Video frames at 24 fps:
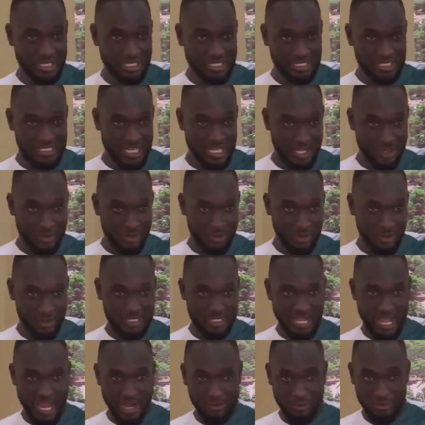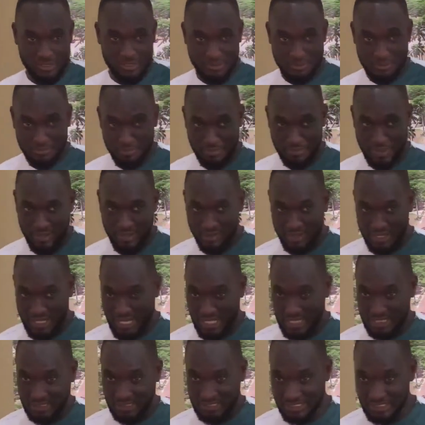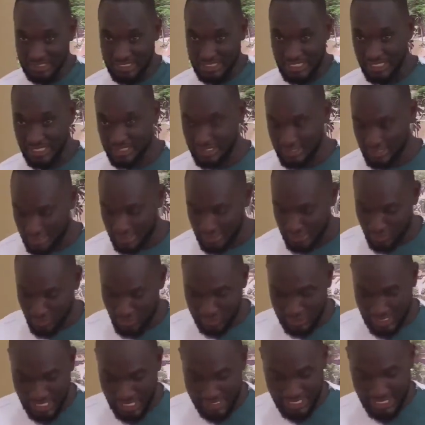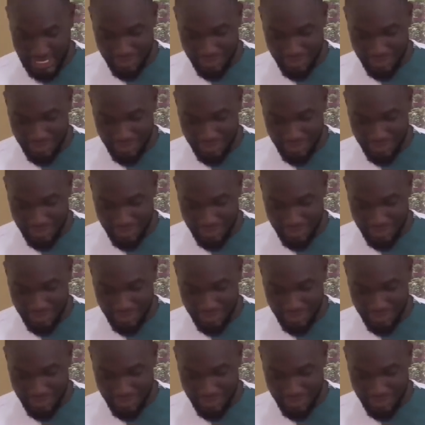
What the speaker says: They are called Carrot, Berry, and Ginger. Those are their